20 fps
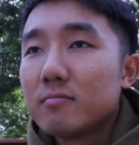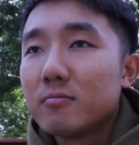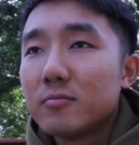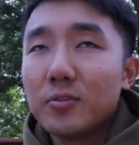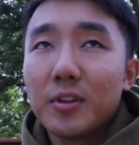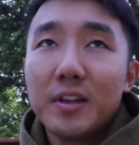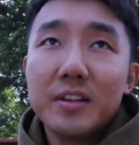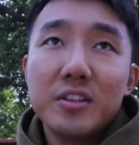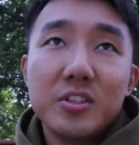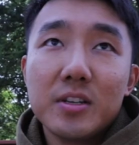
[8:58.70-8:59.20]

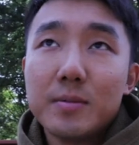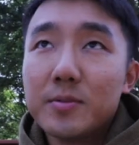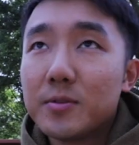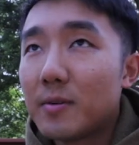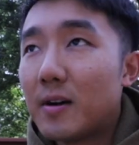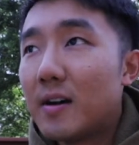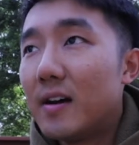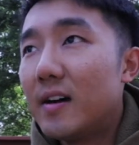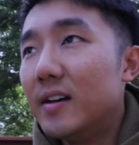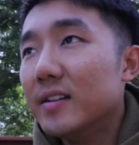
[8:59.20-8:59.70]
relationships
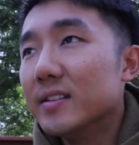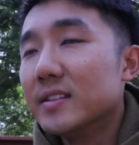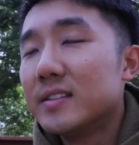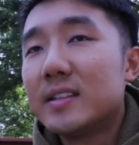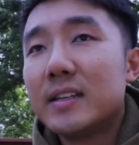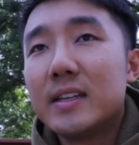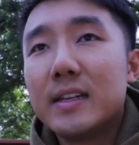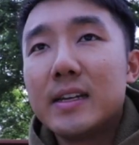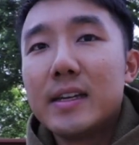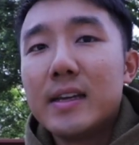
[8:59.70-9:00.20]

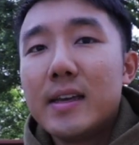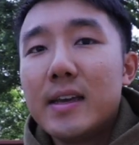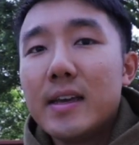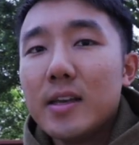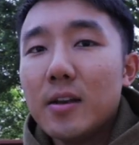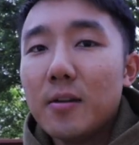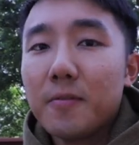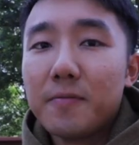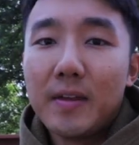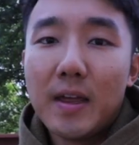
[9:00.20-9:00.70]
wise,
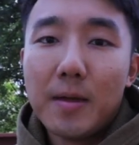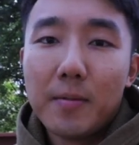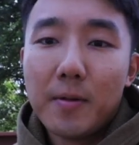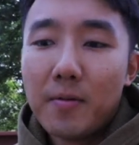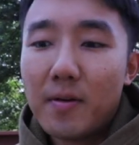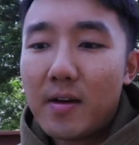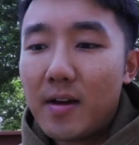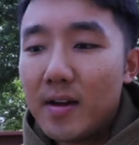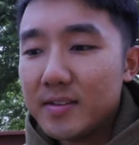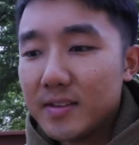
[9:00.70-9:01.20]
you know, family
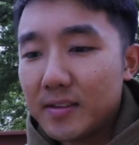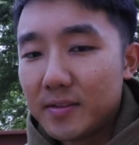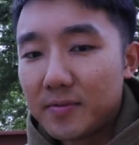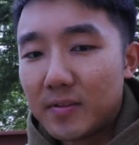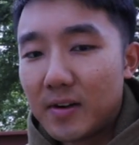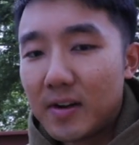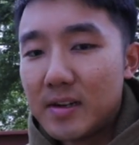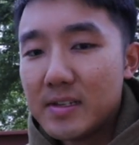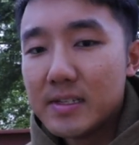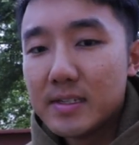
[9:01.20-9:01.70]
wise, like
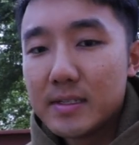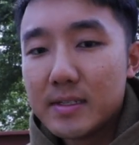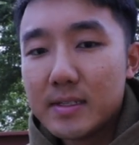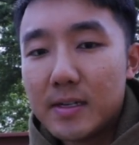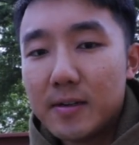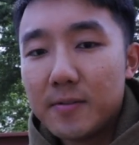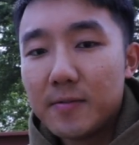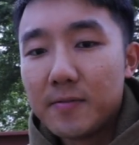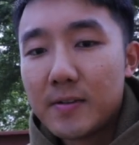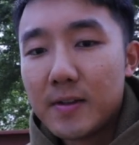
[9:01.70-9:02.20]
friends and
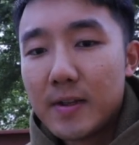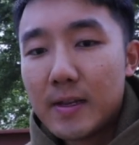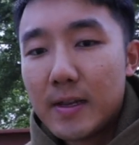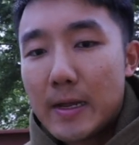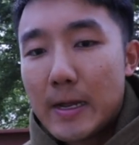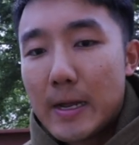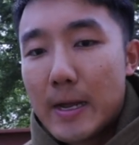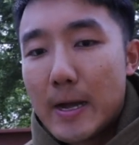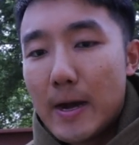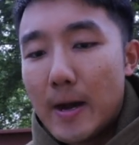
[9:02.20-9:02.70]
stuff.
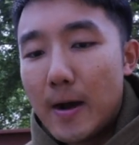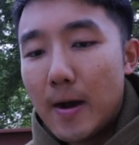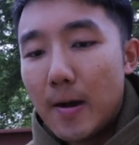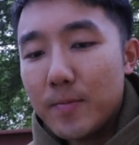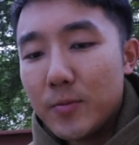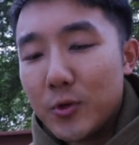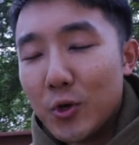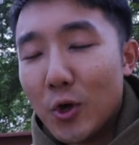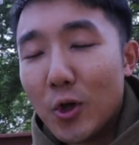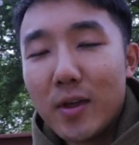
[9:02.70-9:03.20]

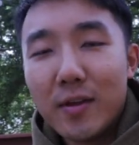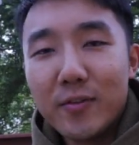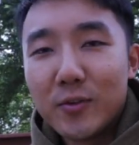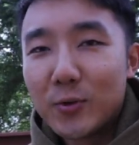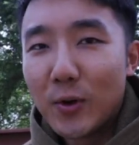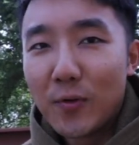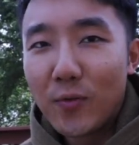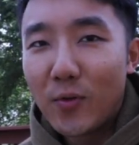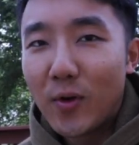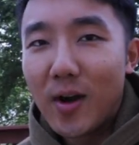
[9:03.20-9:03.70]
Um, you only have
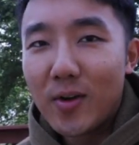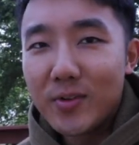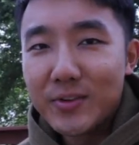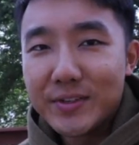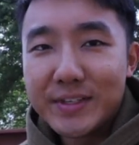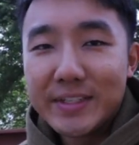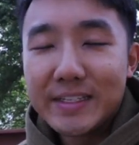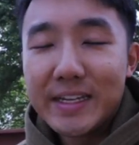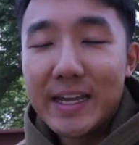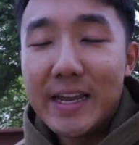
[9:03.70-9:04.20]
24 hours
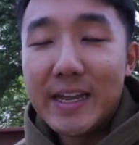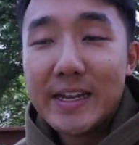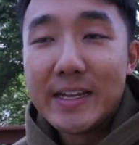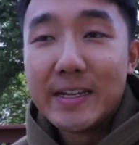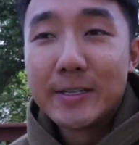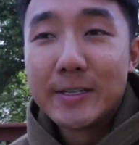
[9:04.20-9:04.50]
in a day,